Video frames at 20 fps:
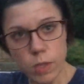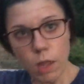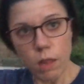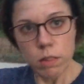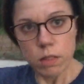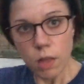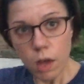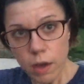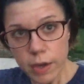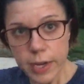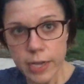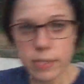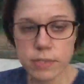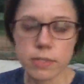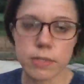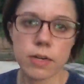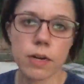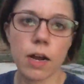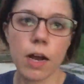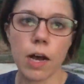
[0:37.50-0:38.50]
Long
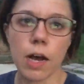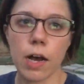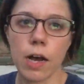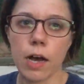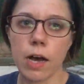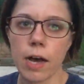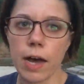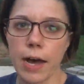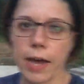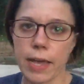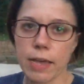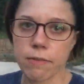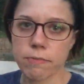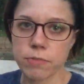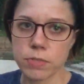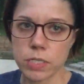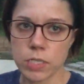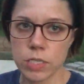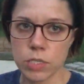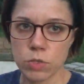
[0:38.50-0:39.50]
answer. I have
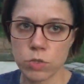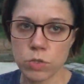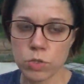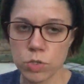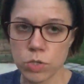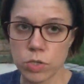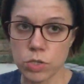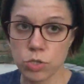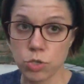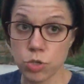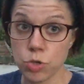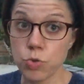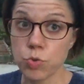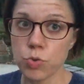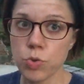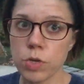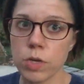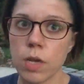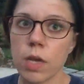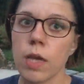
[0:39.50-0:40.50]
seen
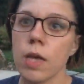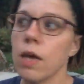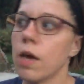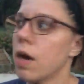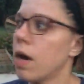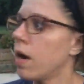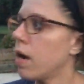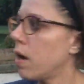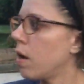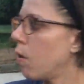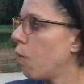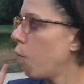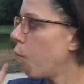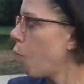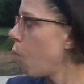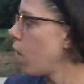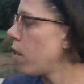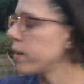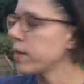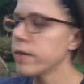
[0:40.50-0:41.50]
two.
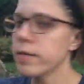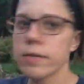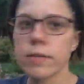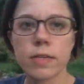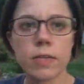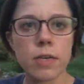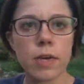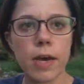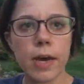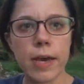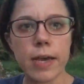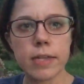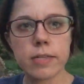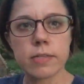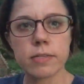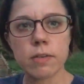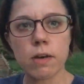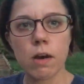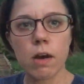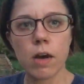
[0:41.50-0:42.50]
One I
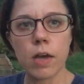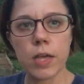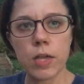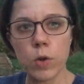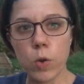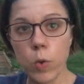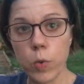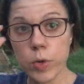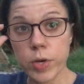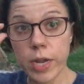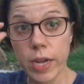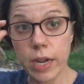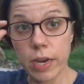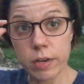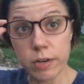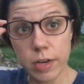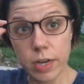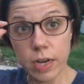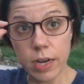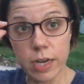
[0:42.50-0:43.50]
saw in Hongdae
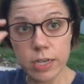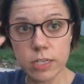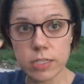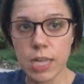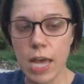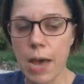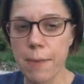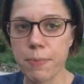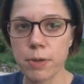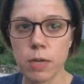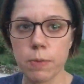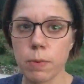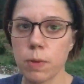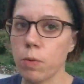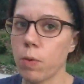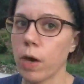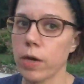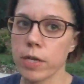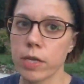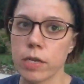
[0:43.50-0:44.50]
area. I just happened to
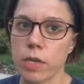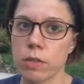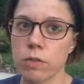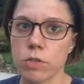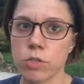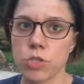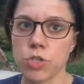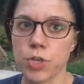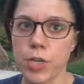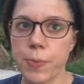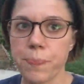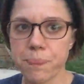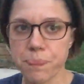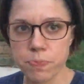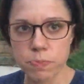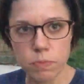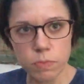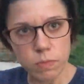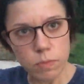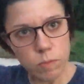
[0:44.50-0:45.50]
be walking down the street.
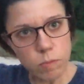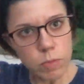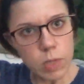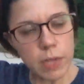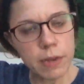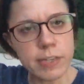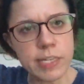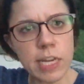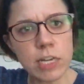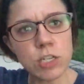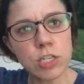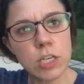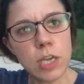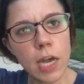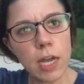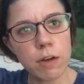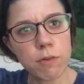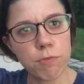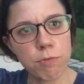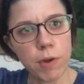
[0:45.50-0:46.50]
It was actually
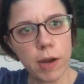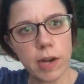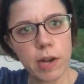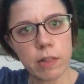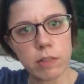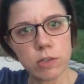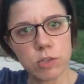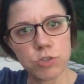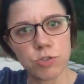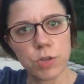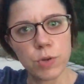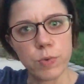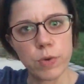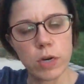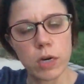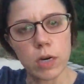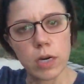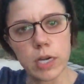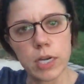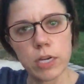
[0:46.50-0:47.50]
kind of right on the street
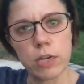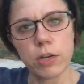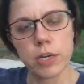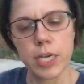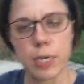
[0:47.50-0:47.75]
where your